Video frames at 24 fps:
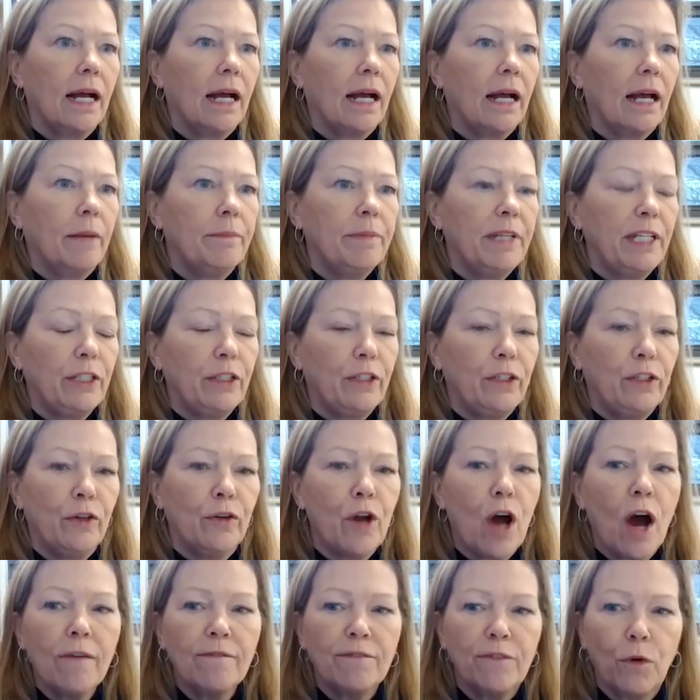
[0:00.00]
I mean, you're
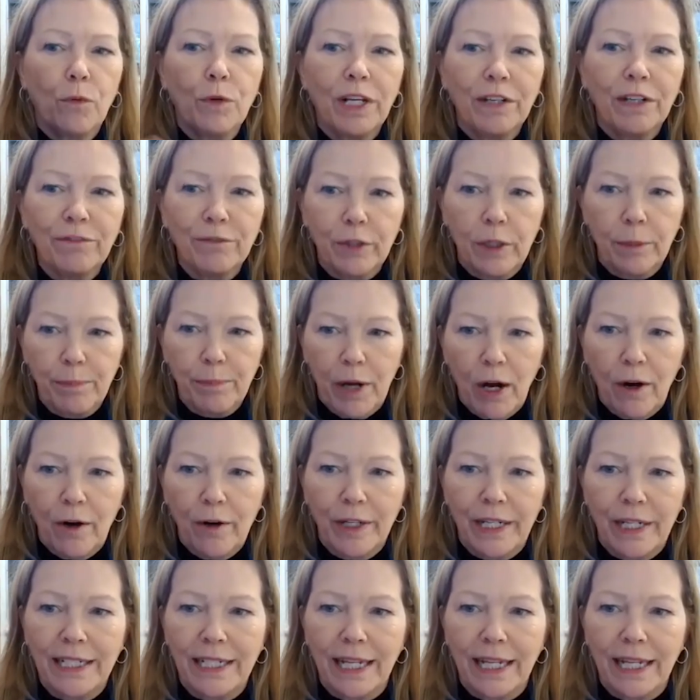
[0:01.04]
not voting for a party.